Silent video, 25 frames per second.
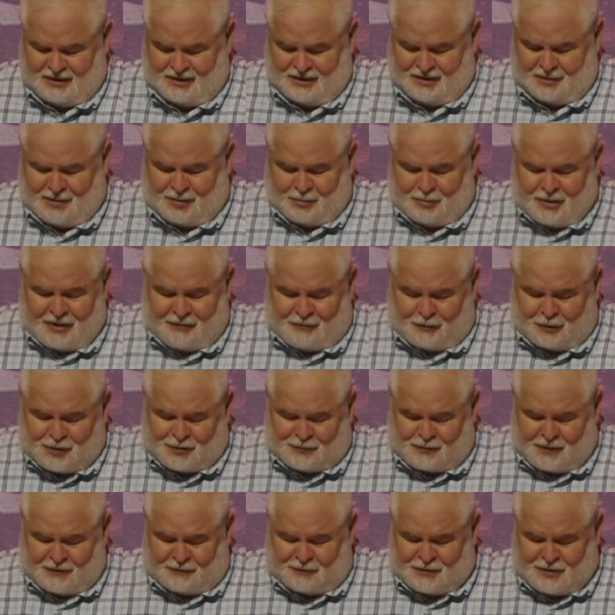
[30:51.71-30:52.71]
Let me read verse
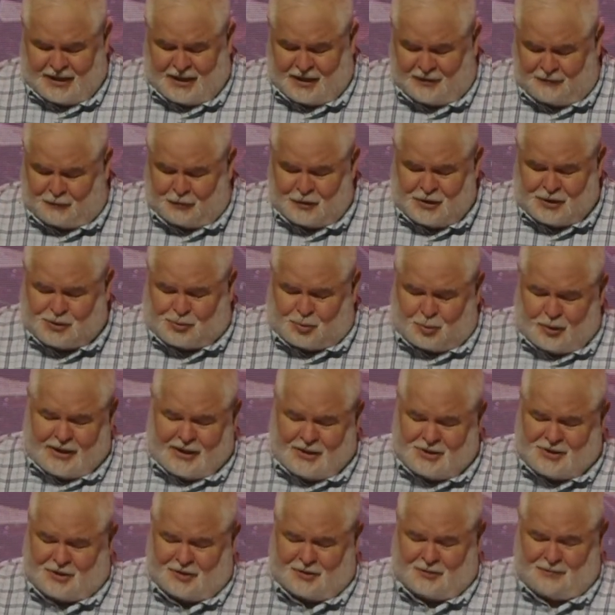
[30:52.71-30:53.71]
15. For this
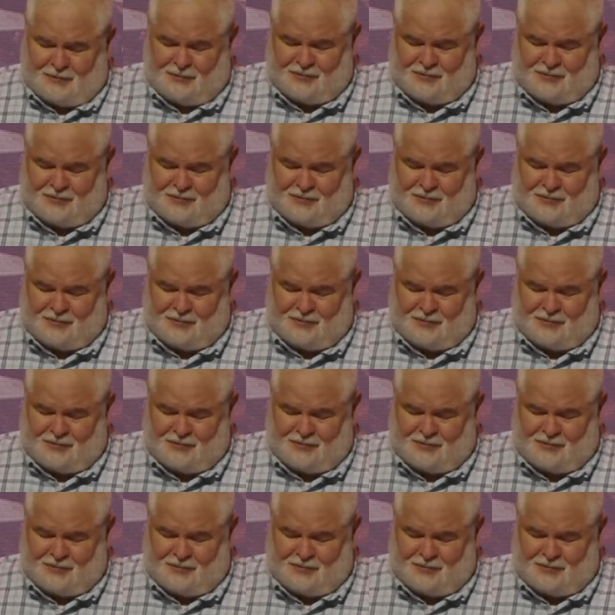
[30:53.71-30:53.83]
reason,